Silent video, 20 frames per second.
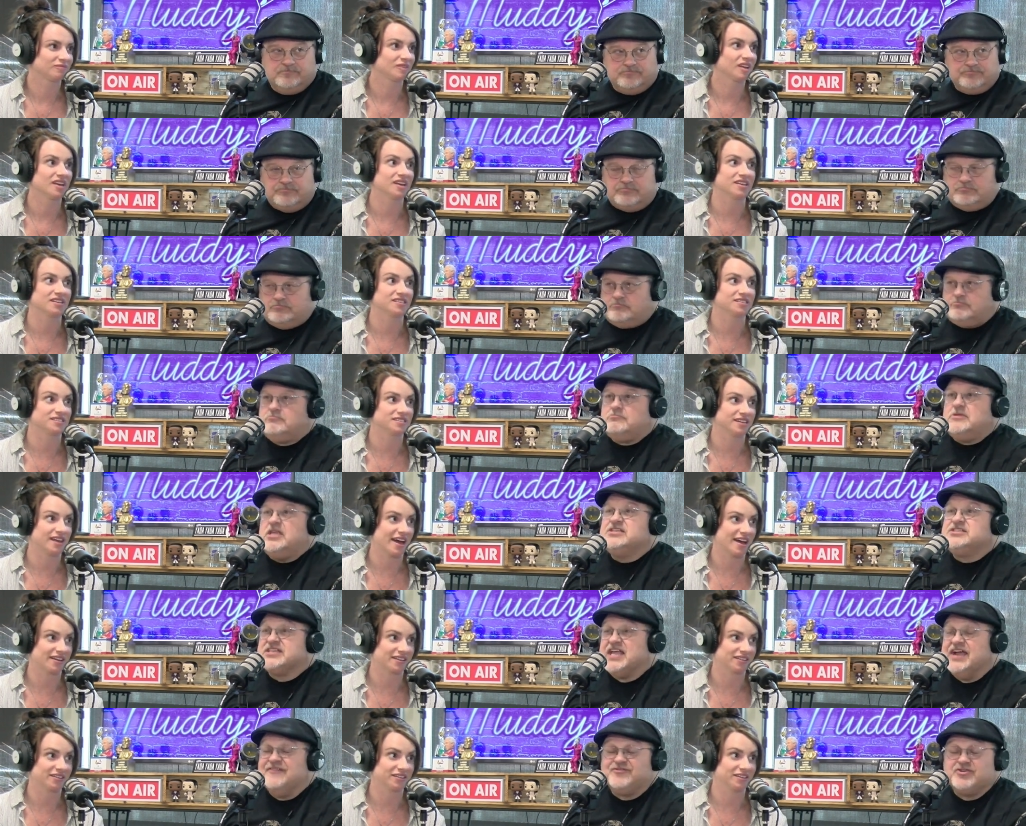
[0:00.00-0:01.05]

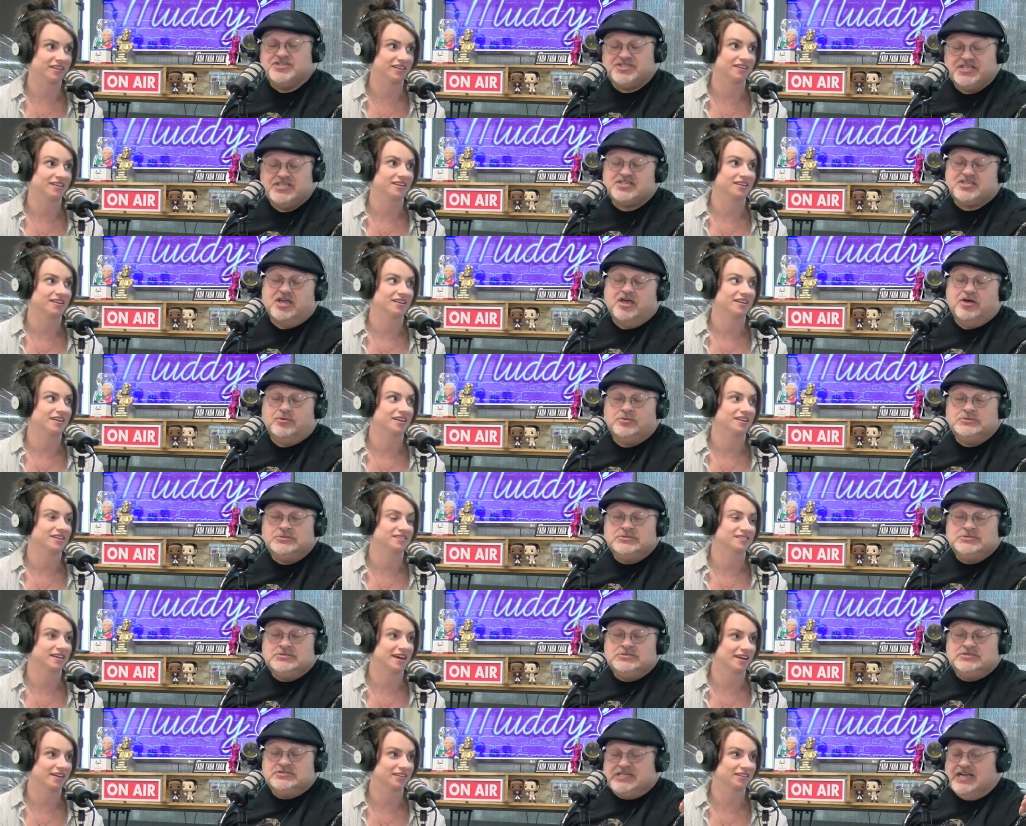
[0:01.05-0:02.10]
Speaker 1: exactly. Venice Beach or what? Yeah,
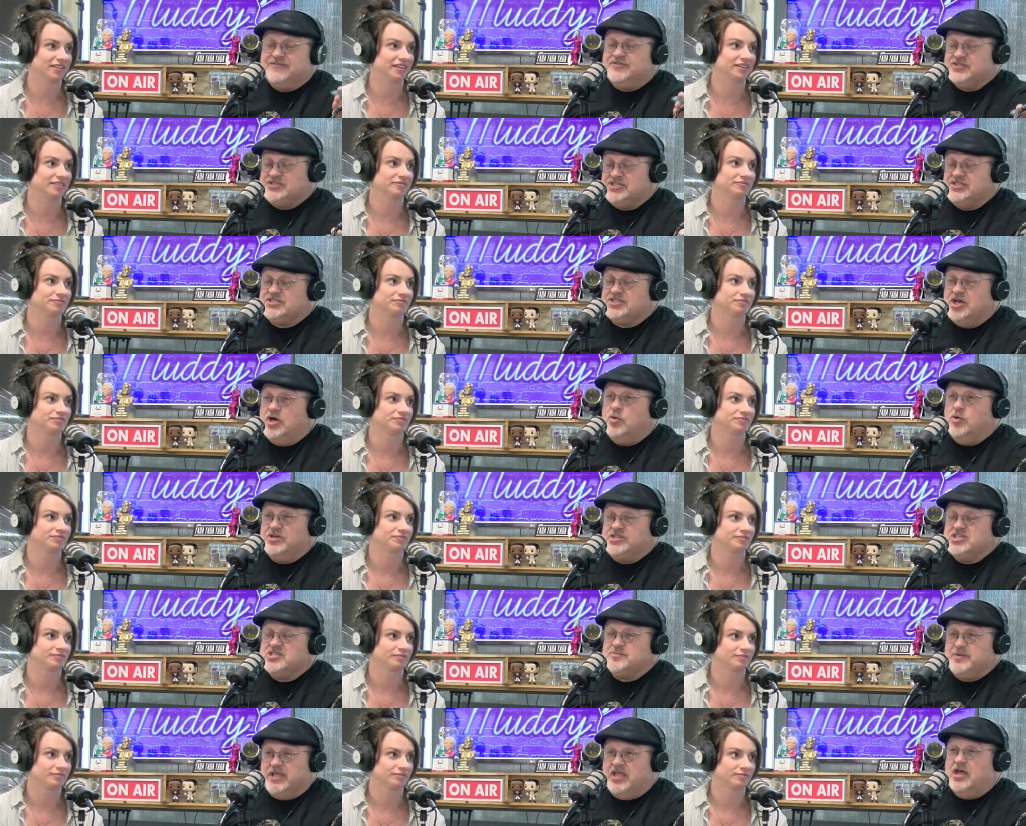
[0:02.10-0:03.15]
exactly. San Francisco, become, which
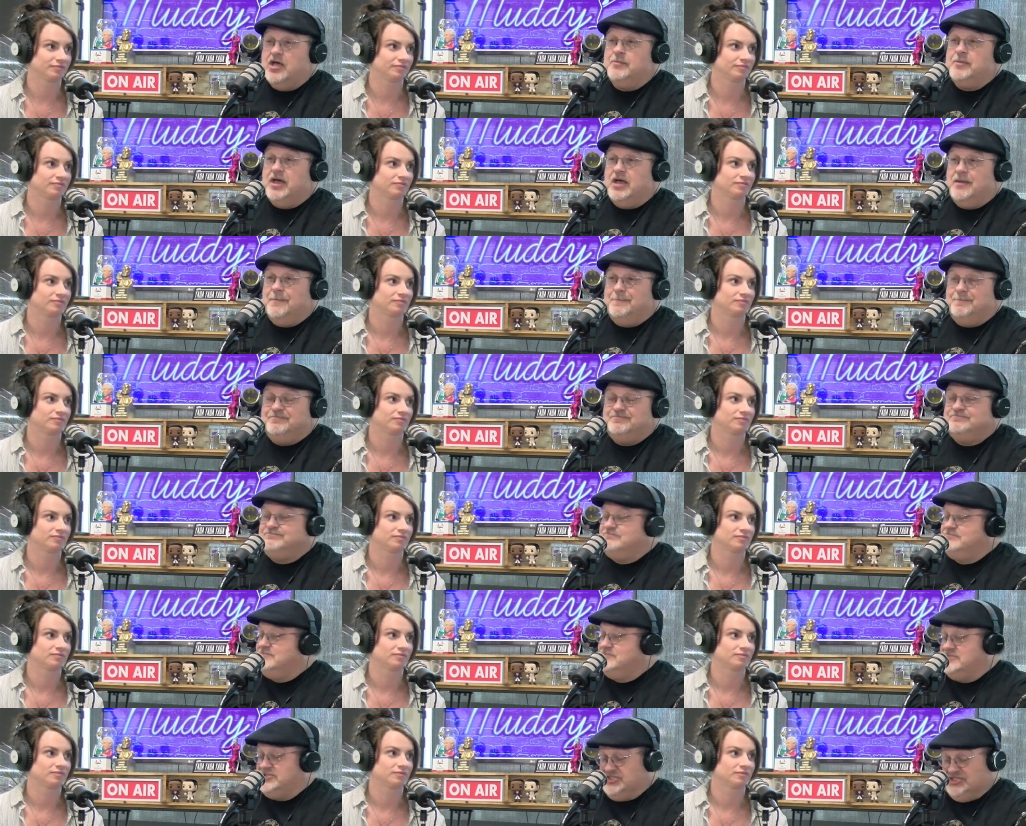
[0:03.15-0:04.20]
has become a how
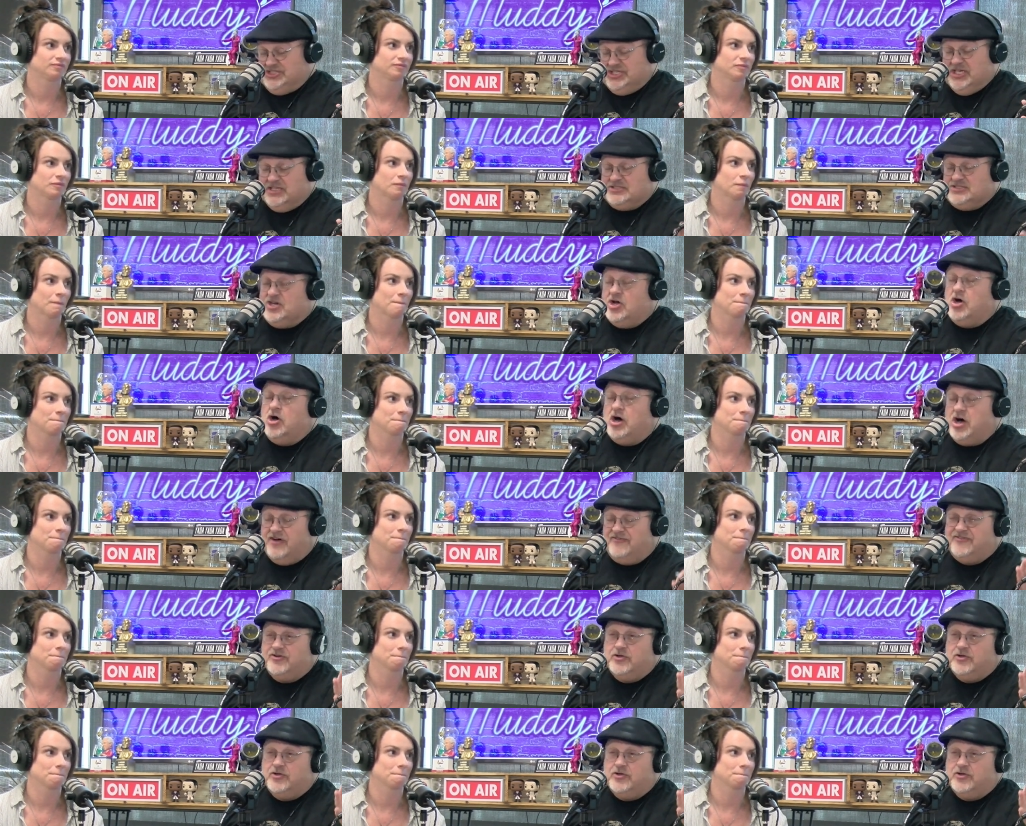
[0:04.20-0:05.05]
they are, and then it just